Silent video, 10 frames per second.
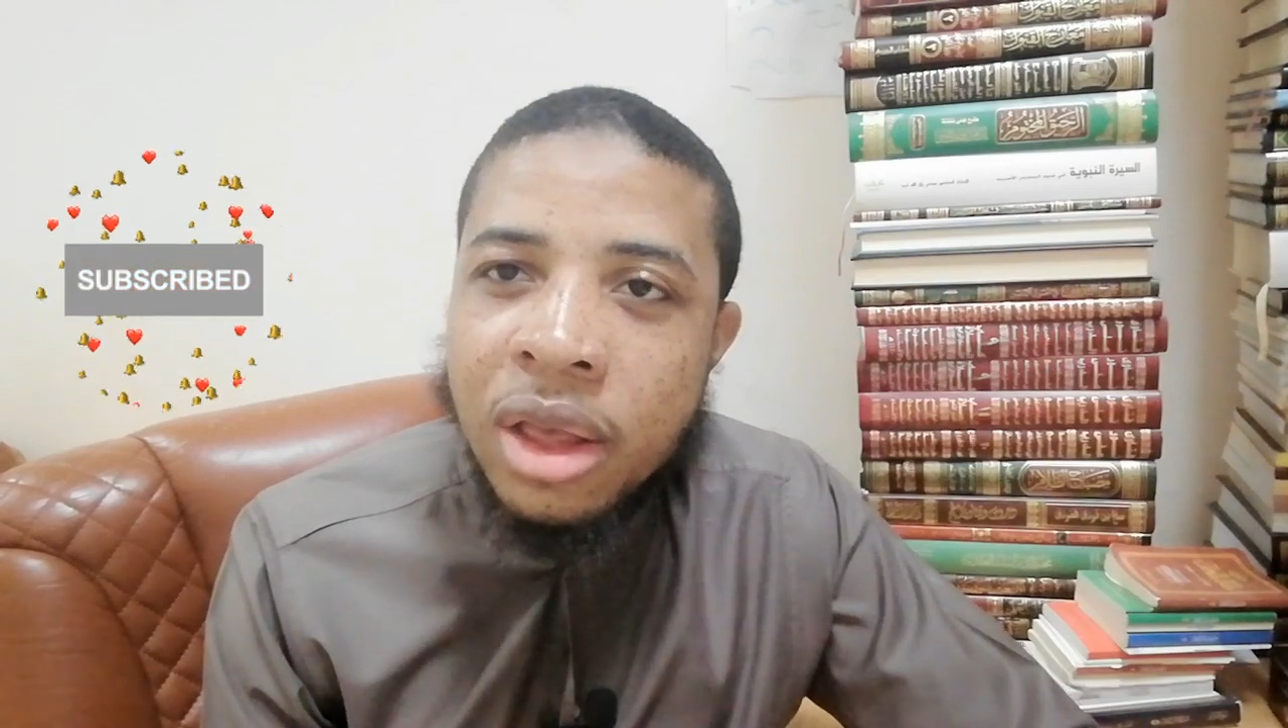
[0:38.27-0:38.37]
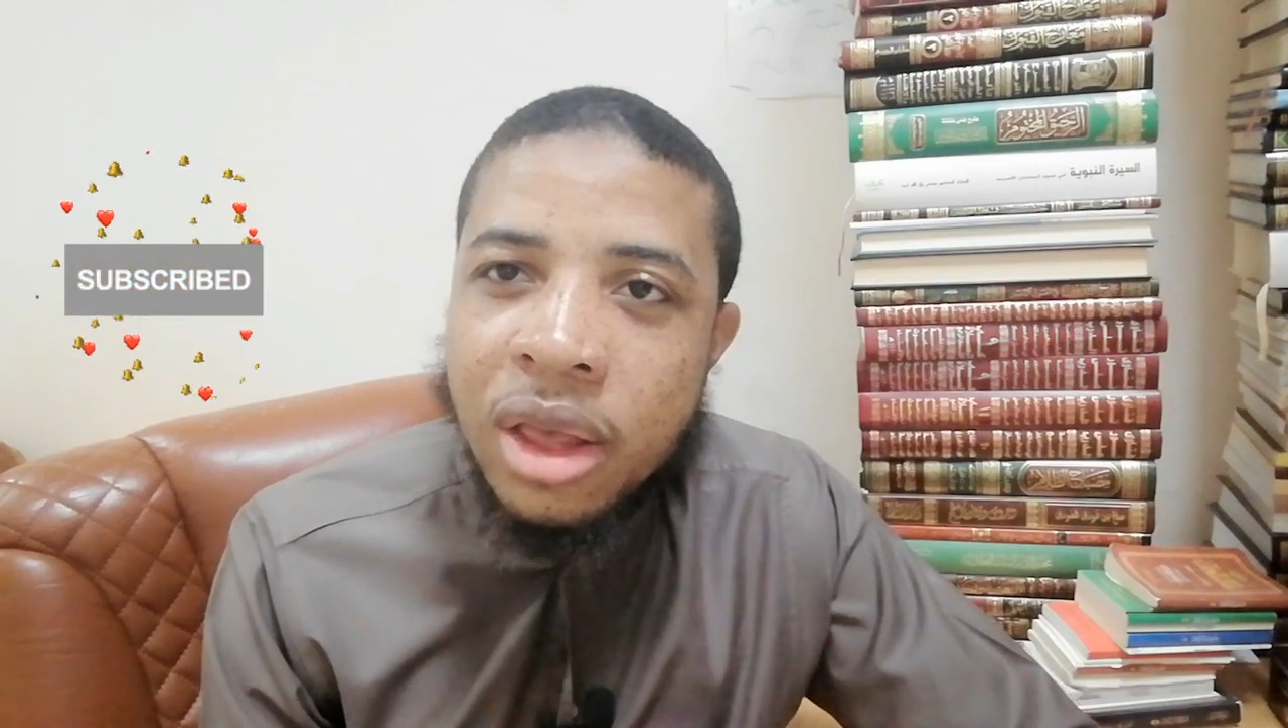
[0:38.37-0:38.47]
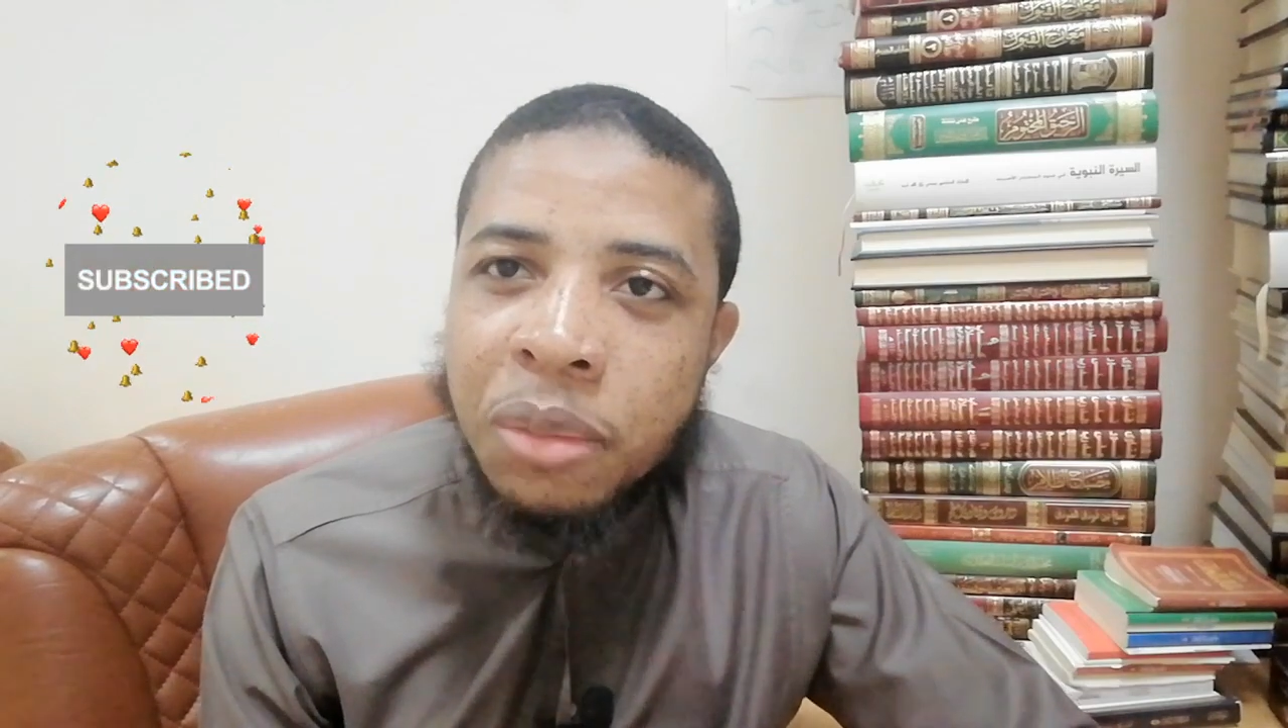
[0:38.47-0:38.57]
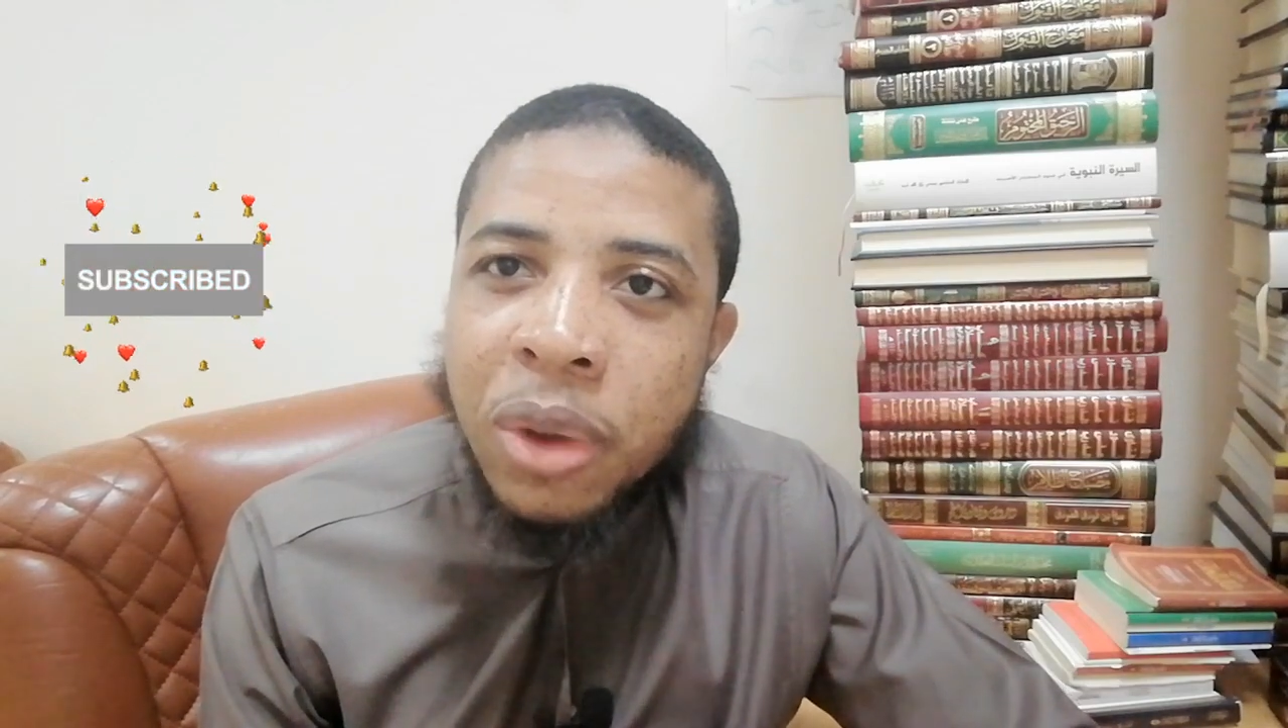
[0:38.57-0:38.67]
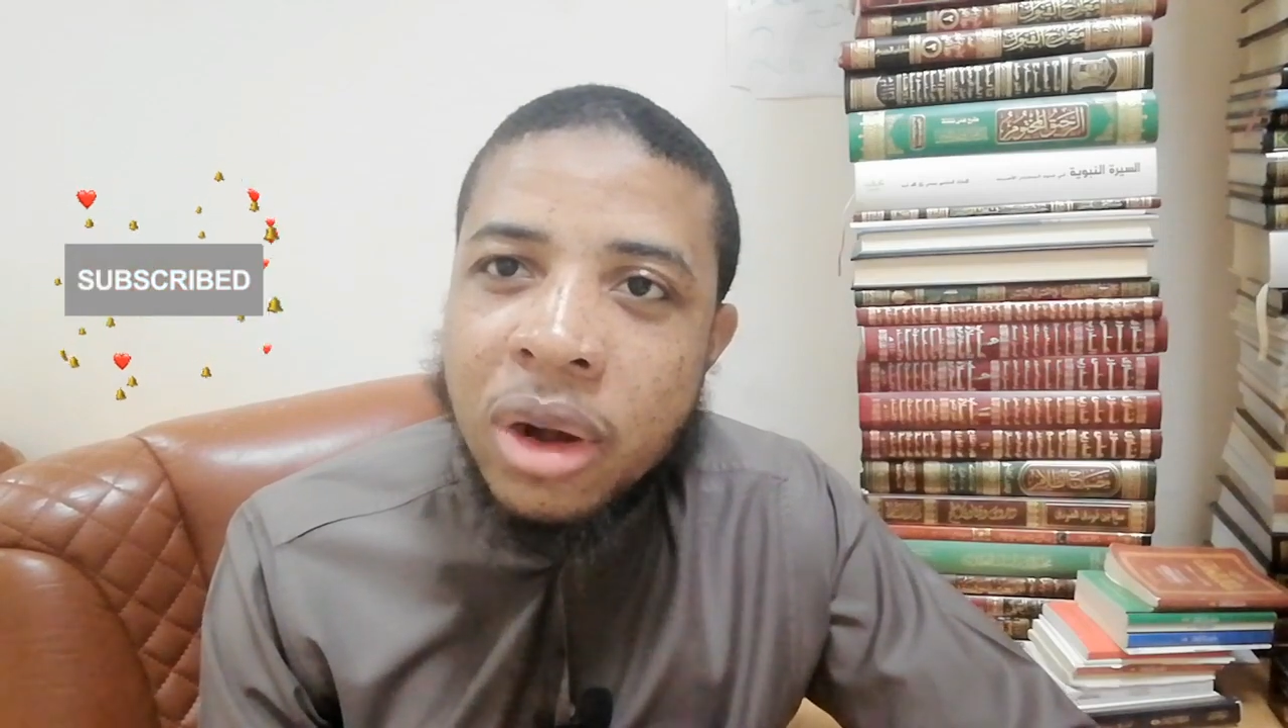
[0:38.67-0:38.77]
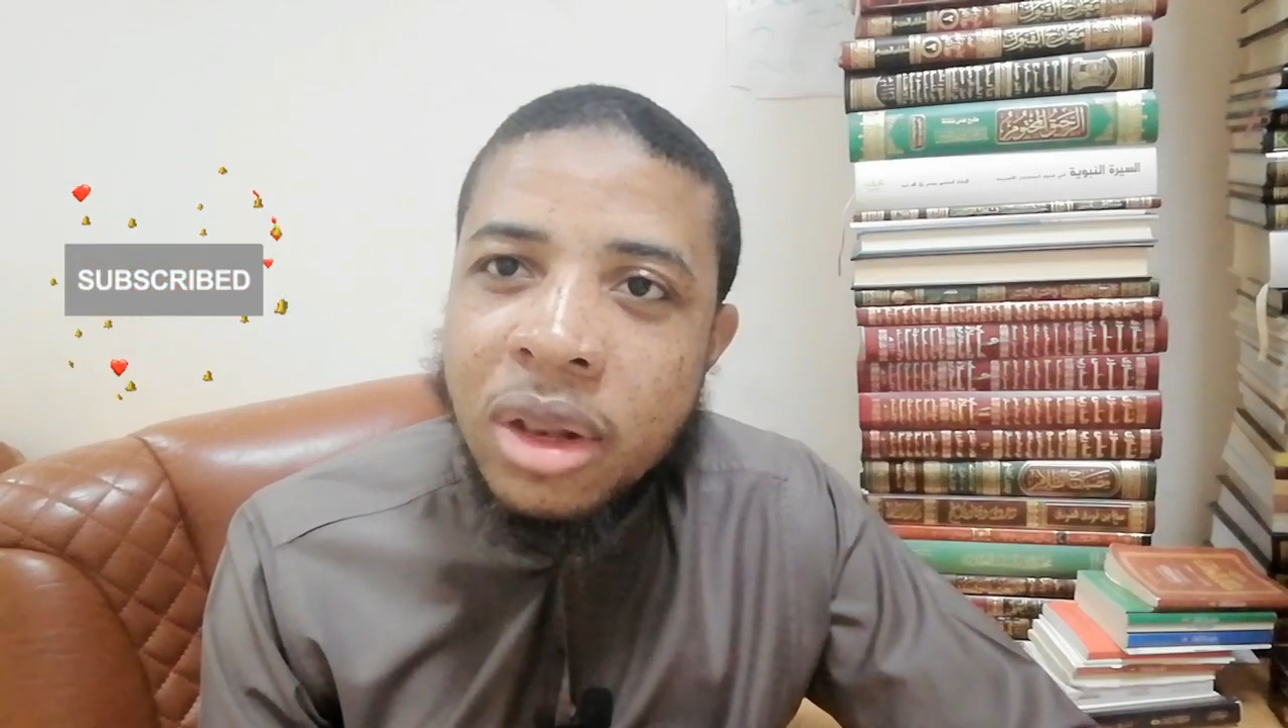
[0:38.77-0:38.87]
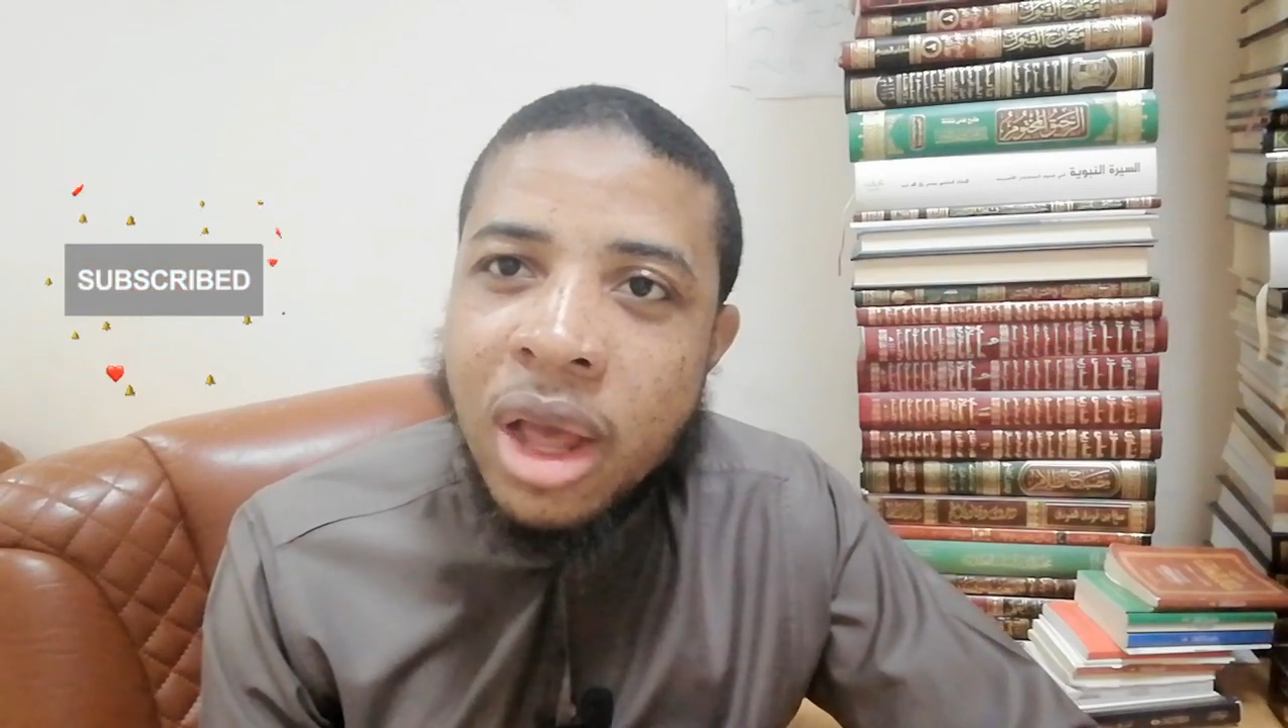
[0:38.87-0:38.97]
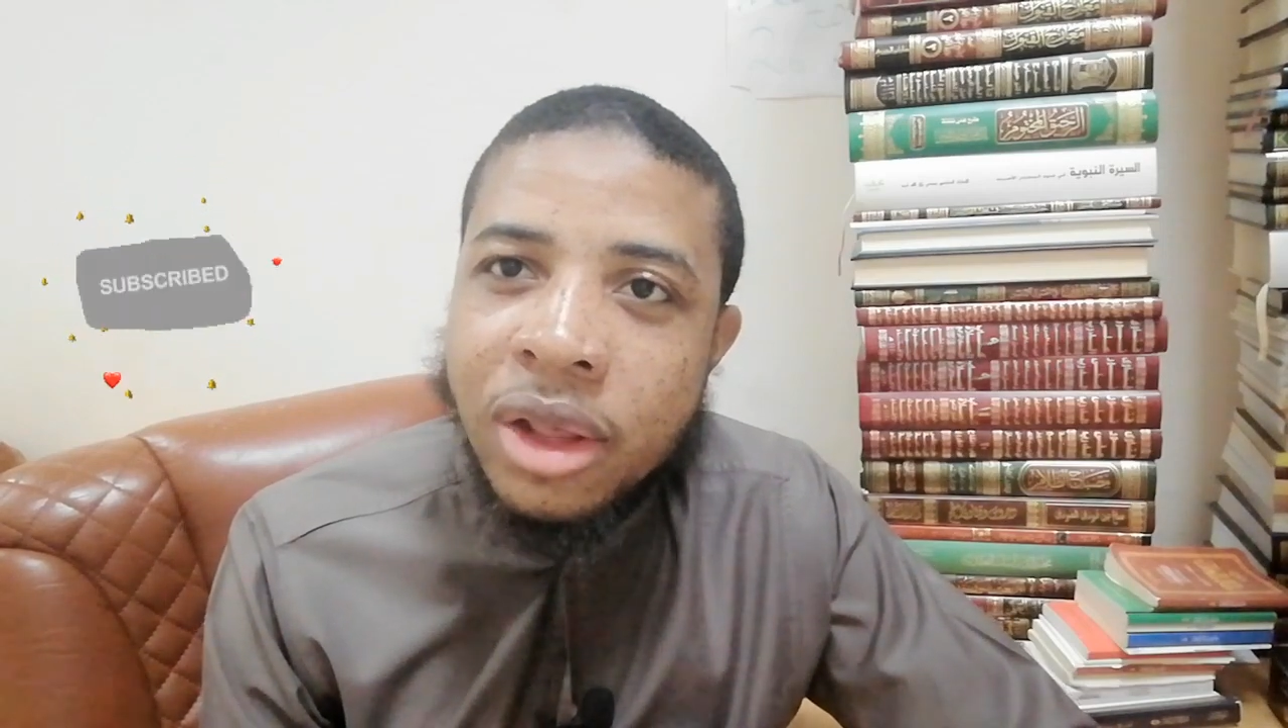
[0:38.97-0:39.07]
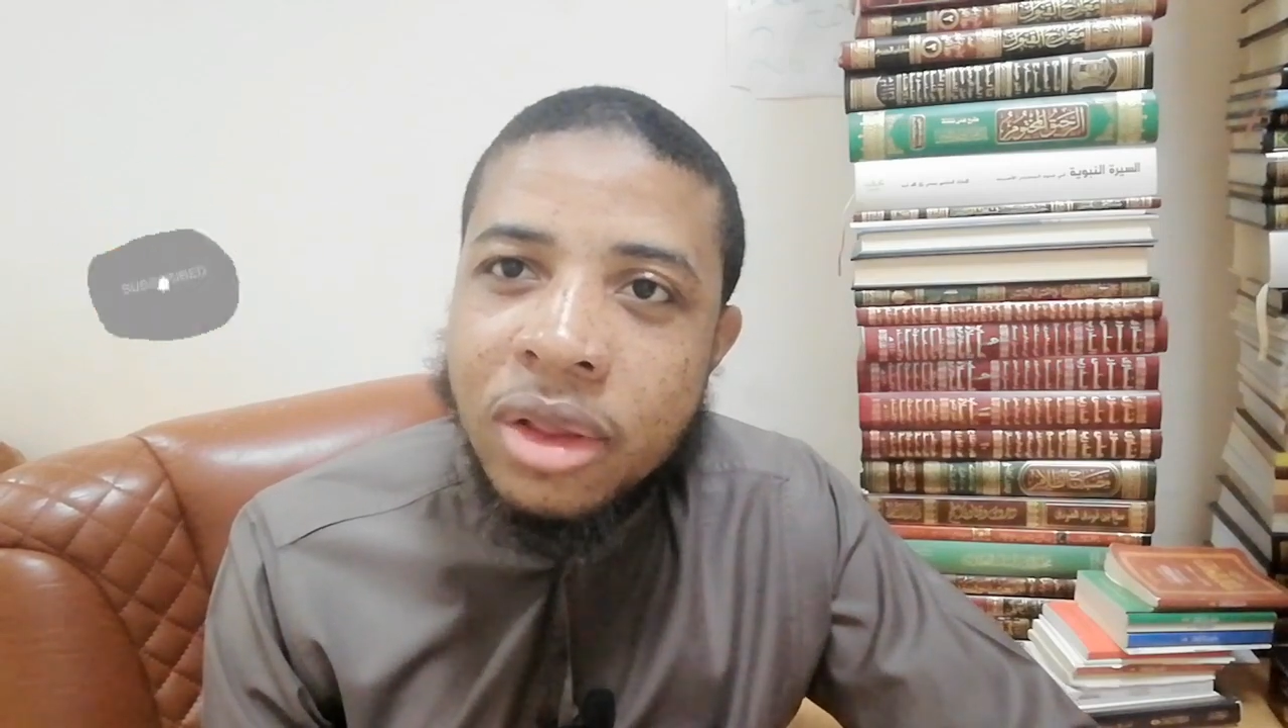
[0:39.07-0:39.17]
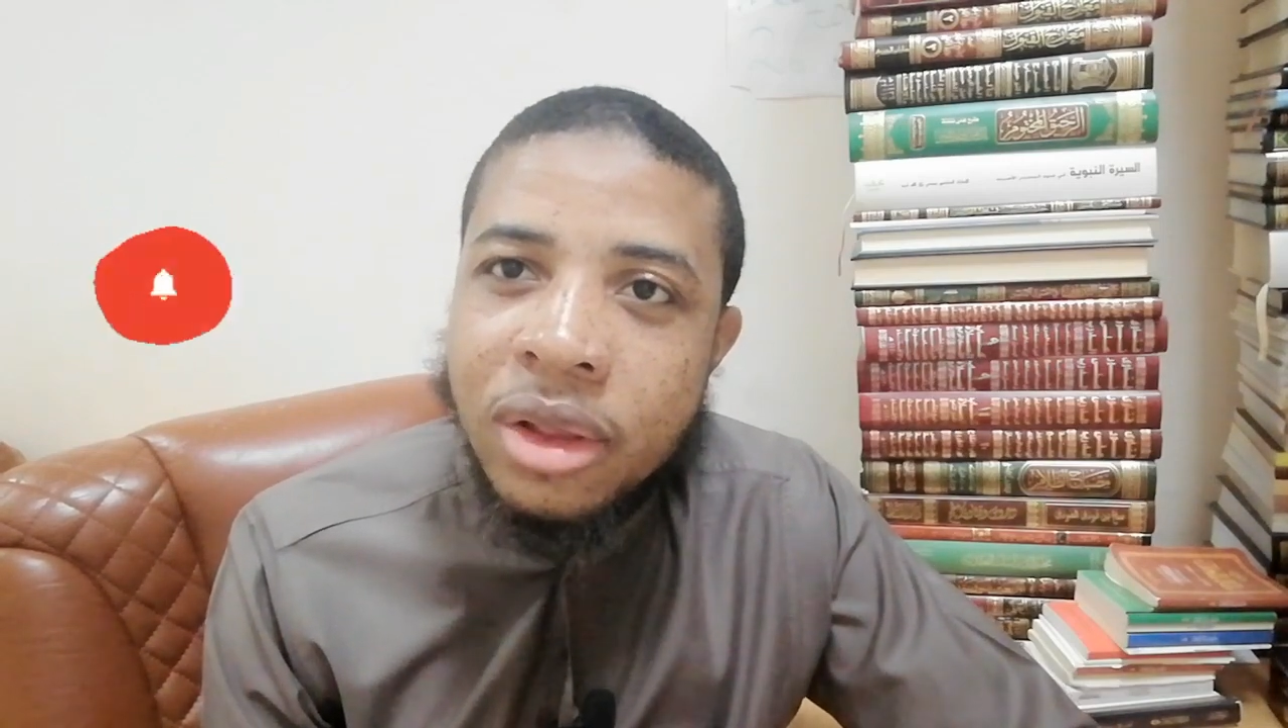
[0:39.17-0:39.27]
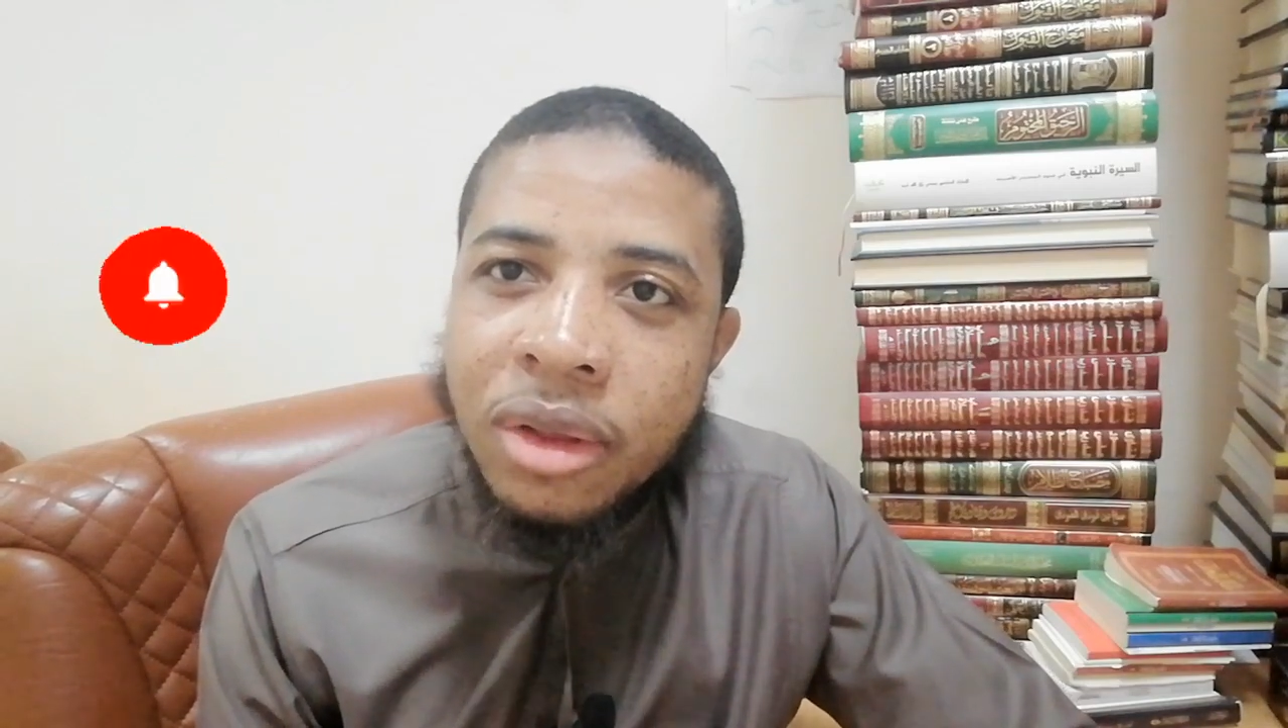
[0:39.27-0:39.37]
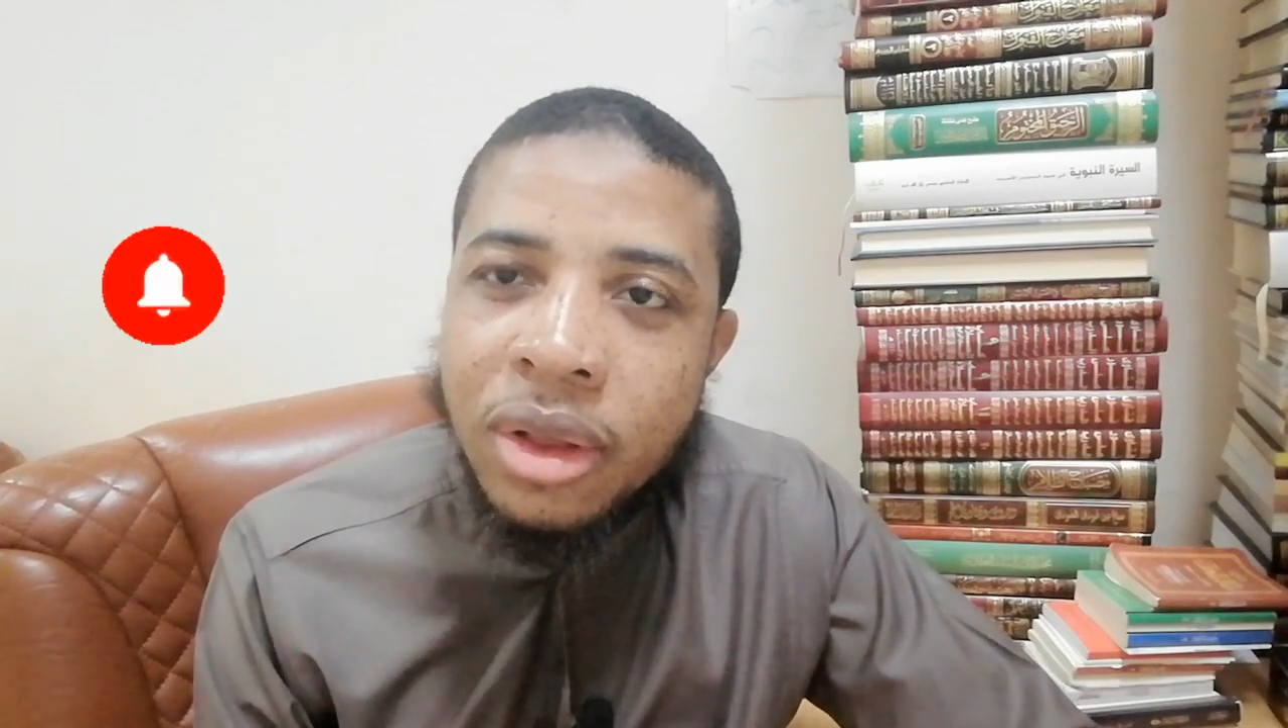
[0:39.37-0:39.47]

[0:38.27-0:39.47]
in paradise.